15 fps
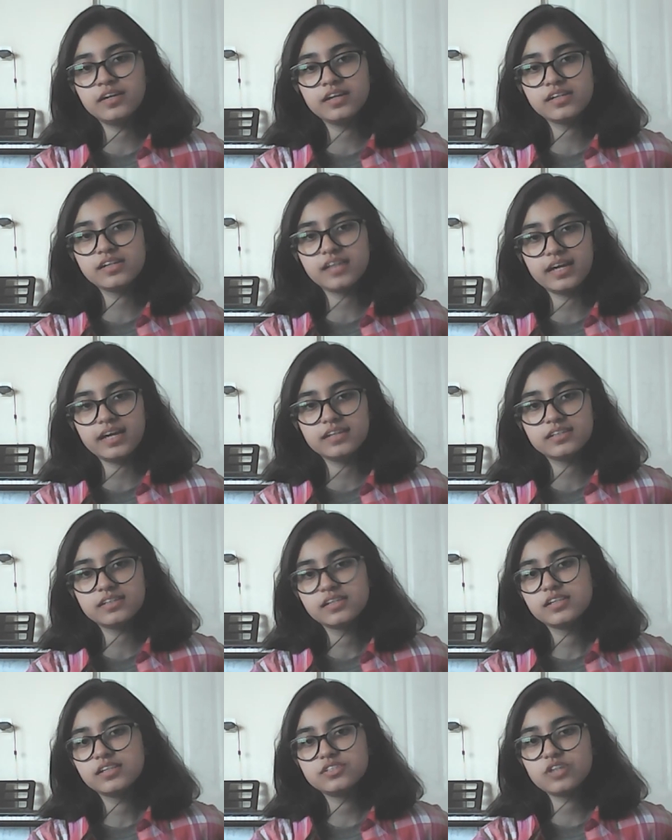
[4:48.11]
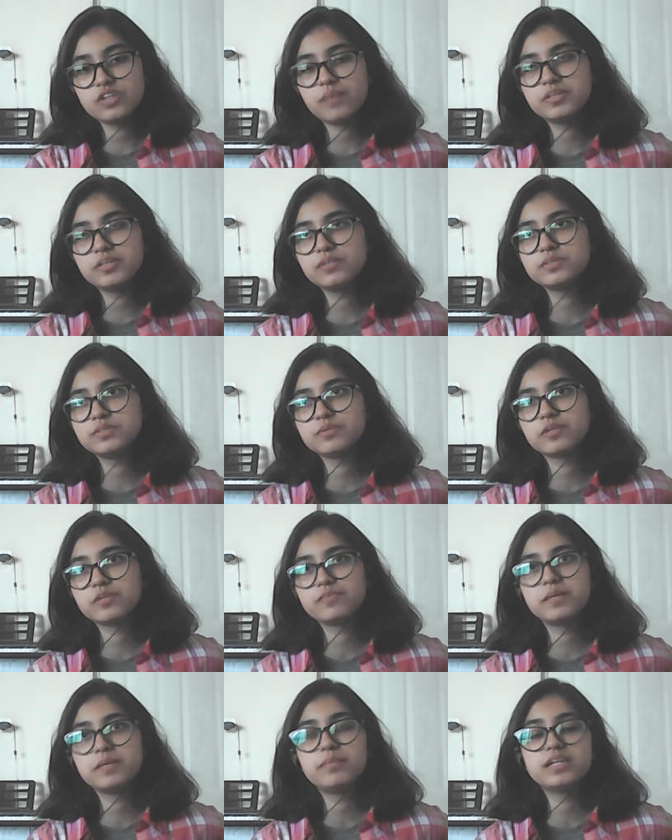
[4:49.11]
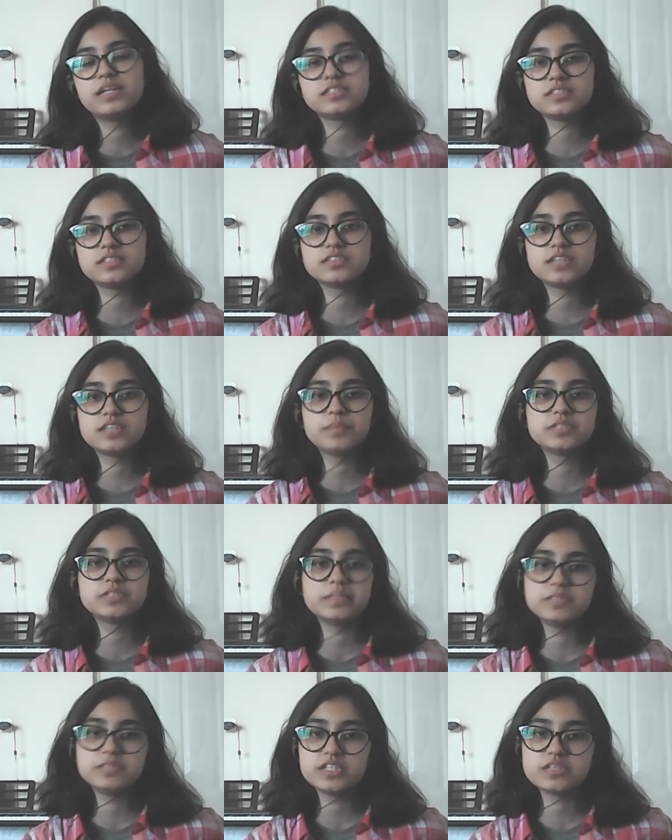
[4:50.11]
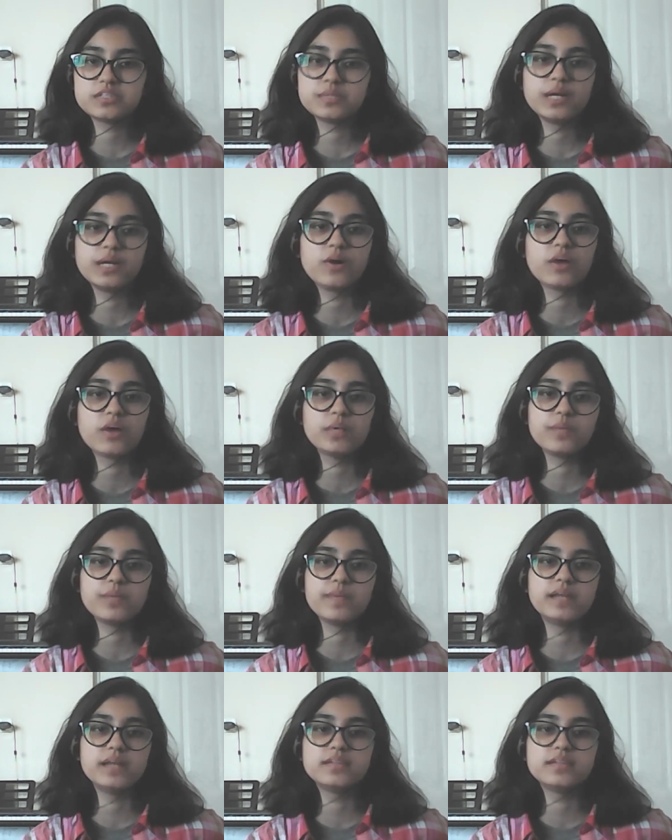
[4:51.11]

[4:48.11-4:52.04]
I really liked geometry was one of my best sub subjects when I talk about